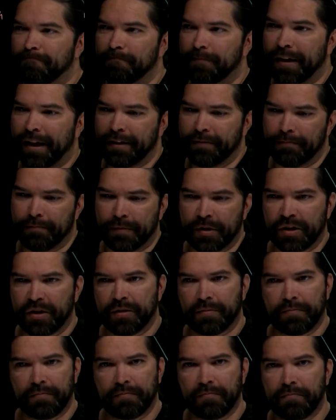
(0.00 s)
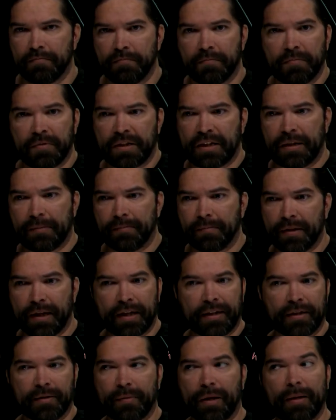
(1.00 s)
It just seemed
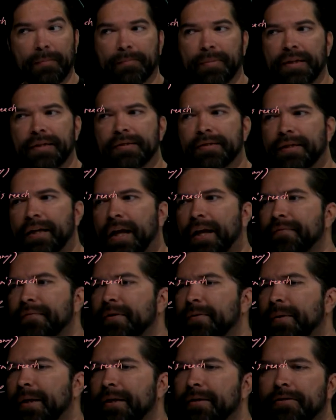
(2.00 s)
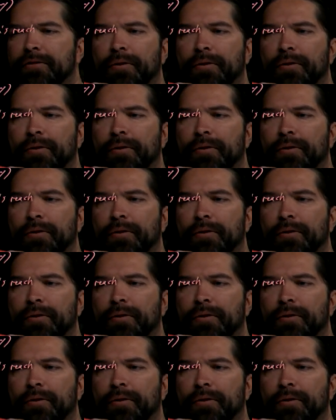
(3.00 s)
like the right place to have it, right?